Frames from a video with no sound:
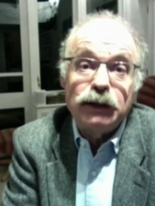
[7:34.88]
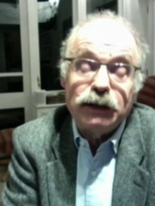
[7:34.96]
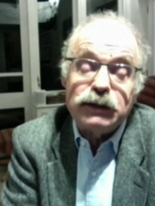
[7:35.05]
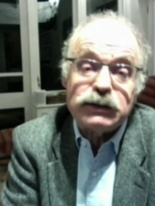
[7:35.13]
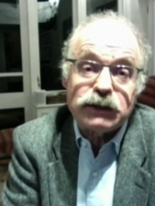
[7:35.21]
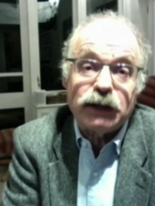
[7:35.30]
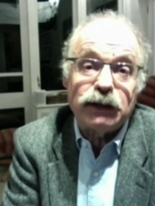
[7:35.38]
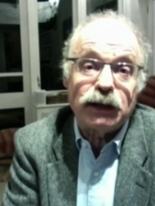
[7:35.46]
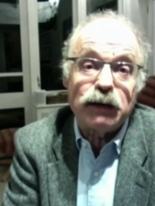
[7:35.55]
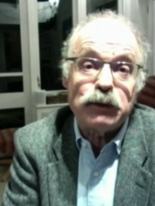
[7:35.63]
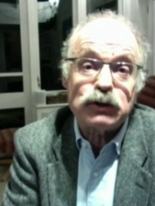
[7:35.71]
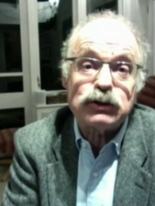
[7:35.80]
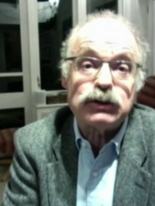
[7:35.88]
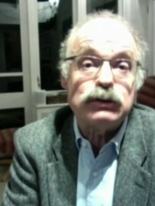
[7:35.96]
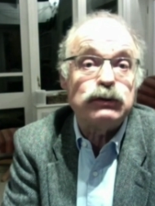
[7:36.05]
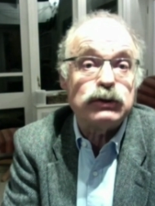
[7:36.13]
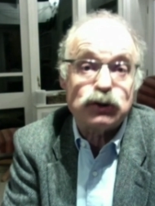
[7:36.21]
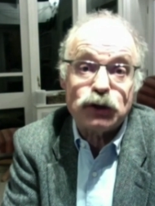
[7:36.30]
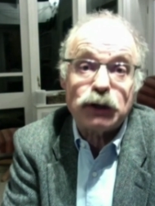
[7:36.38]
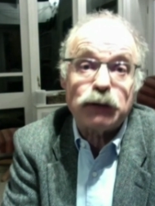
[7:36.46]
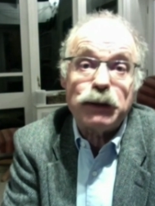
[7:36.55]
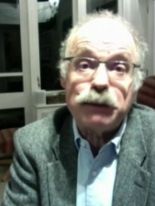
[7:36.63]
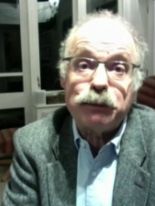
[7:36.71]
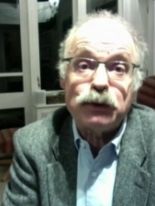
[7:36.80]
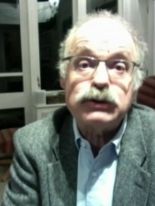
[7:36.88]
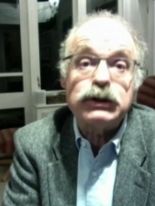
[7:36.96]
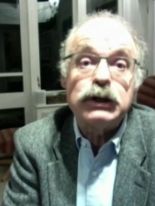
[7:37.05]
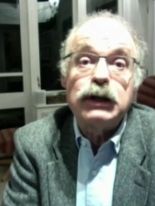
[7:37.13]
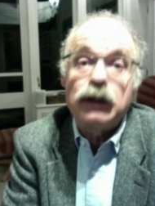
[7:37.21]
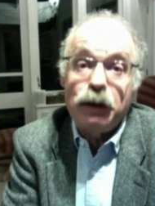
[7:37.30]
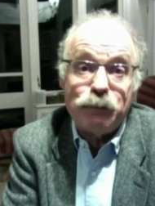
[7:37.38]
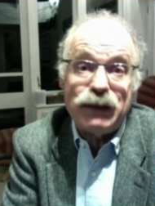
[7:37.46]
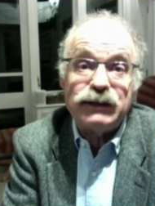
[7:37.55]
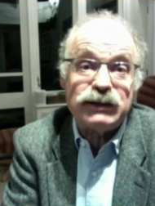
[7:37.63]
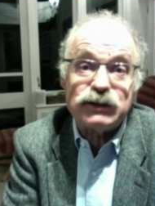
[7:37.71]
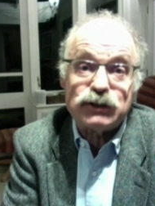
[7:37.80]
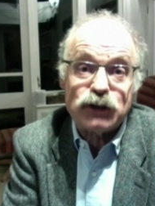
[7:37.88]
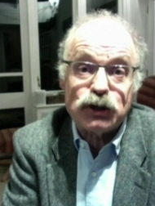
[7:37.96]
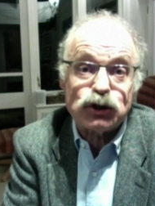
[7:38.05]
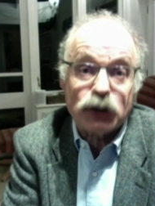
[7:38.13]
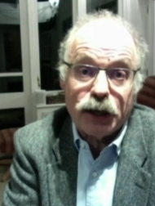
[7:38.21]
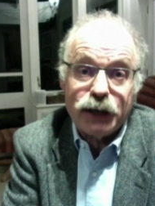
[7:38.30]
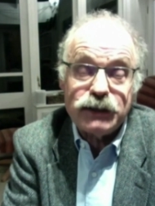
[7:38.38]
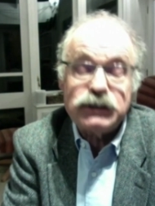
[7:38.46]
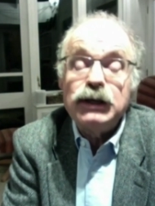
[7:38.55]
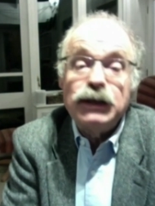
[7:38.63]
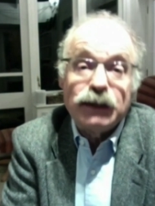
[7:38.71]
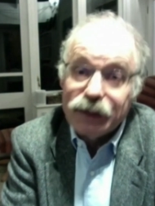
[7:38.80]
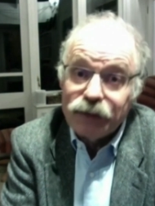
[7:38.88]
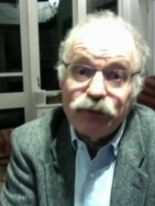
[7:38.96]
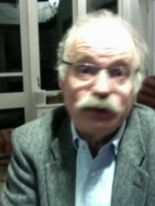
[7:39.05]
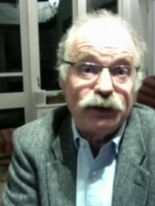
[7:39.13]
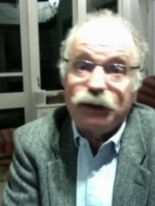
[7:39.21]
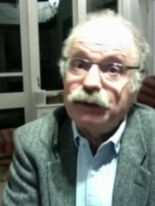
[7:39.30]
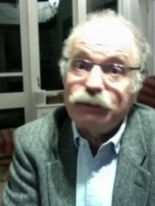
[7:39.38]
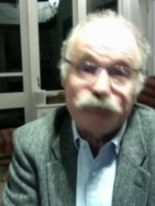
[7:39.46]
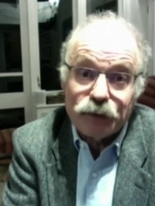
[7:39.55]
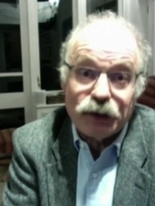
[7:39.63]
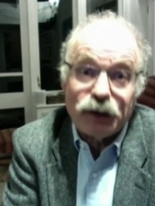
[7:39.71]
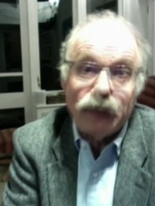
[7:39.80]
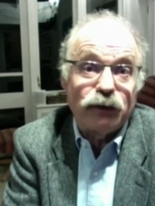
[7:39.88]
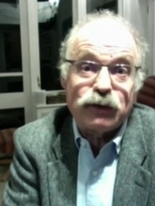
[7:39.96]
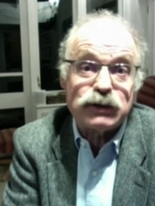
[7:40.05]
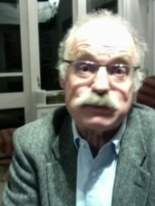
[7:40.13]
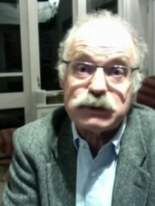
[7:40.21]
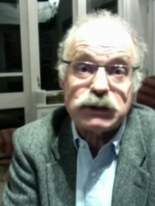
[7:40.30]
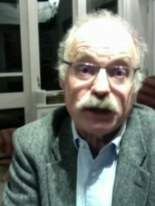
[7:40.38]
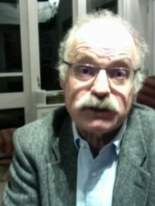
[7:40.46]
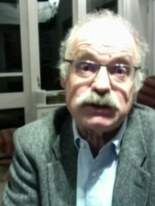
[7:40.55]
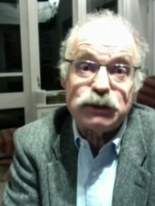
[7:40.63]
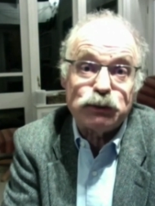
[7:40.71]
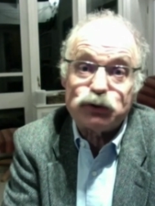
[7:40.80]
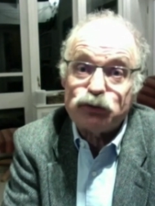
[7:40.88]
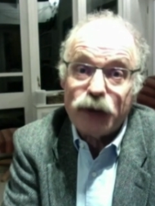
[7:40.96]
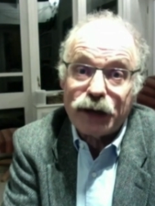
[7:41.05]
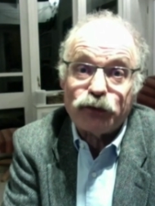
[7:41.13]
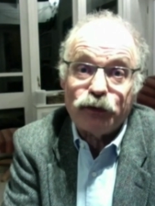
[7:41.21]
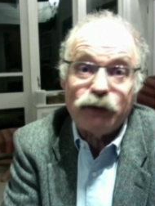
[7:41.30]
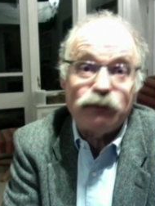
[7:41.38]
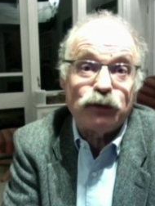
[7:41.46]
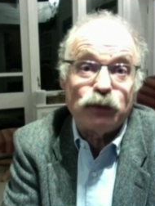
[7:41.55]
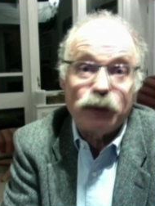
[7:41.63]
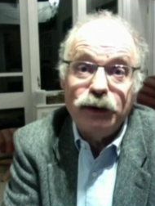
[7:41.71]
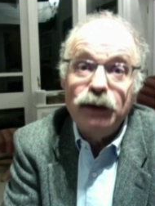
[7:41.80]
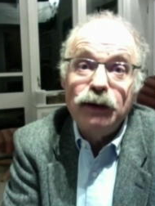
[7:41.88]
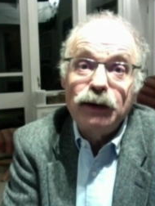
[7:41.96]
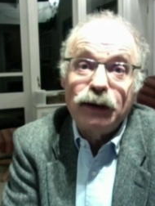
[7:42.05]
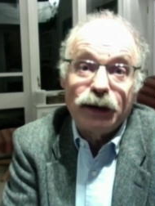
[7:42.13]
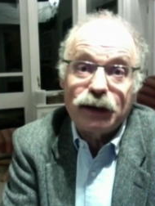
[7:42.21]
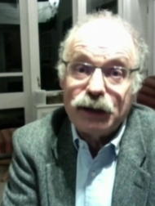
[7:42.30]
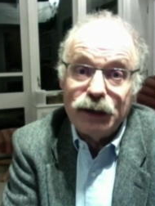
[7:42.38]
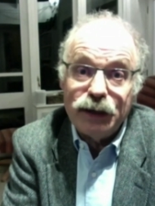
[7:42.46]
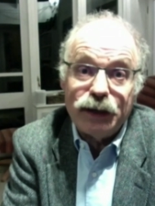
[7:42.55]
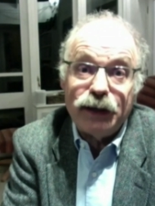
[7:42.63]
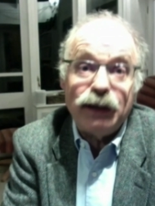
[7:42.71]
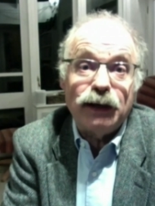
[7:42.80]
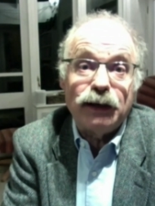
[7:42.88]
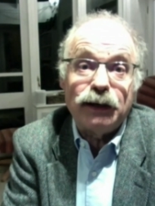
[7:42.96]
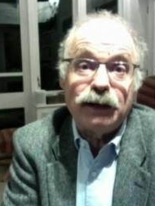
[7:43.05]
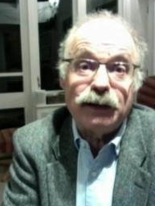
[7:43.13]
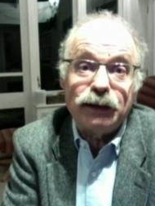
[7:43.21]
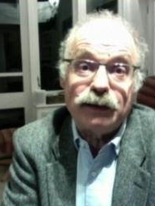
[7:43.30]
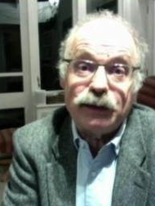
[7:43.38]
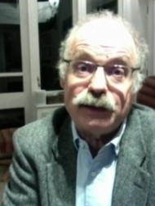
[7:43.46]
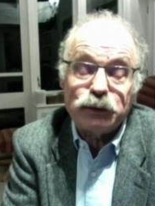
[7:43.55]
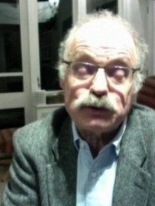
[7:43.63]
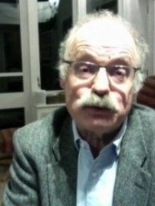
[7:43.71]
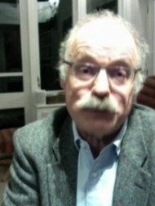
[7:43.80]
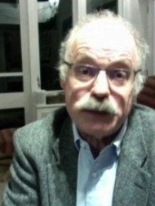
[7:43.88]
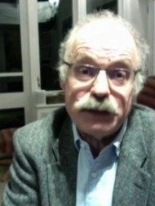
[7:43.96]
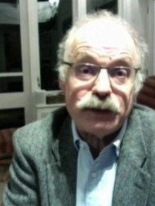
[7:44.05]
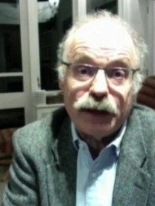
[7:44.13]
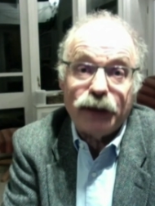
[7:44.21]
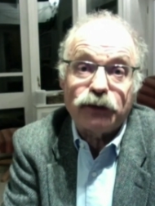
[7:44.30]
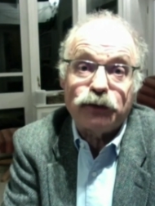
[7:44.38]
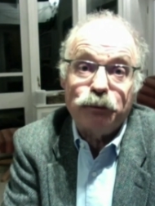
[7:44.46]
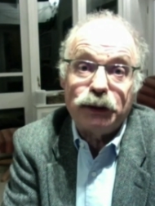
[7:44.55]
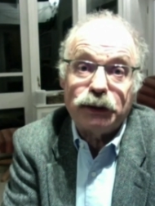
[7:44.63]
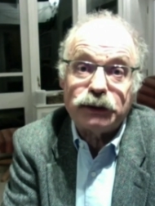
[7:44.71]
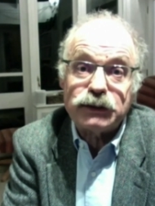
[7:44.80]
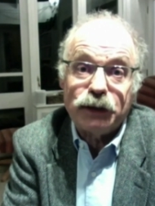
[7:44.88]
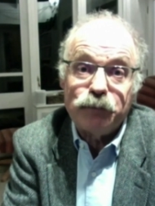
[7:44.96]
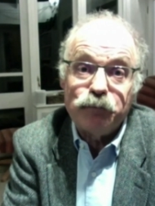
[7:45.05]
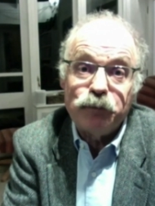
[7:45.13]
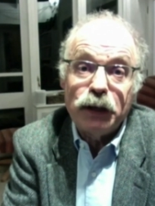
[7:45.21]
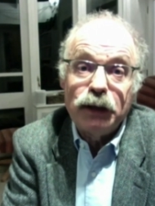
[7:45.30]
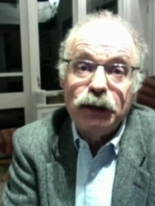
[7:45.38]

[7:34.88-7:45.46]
in deciding how much to restrict people's ability to socialize given that Christmas last year was wrecked for everyone, and clearly uh, they don't want to repeat that. But, so the um, science